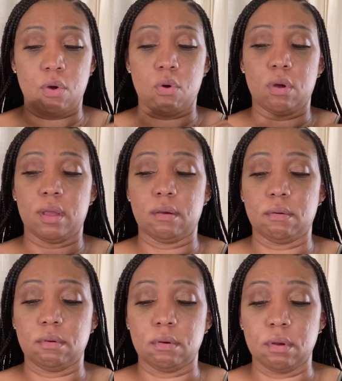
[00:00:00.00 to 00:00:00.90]

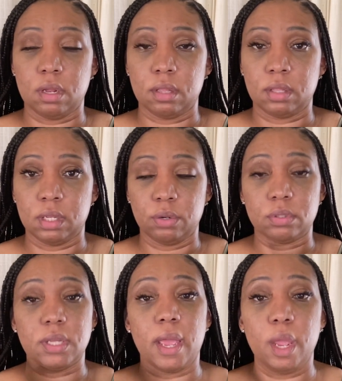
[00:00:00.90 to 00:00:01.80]
on the little
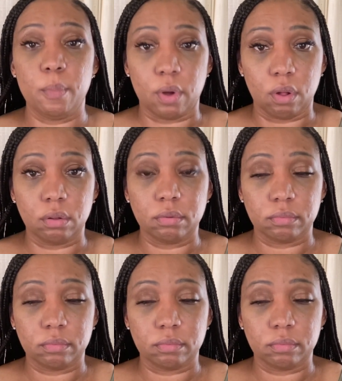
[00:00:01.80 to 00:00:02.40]
table